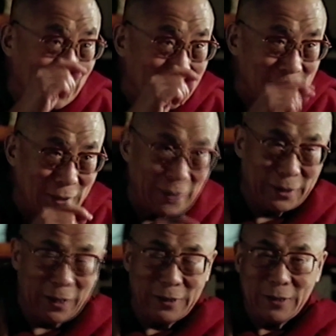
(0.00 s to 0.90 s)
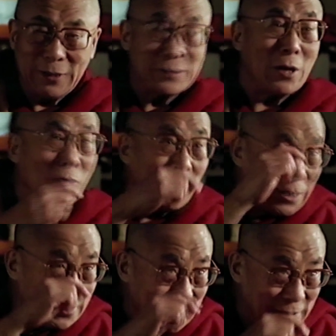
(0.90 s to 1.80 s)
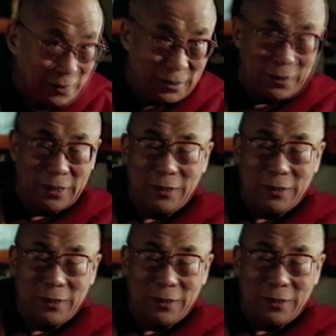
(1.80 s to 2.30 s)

pills like that, tranquilizers, things like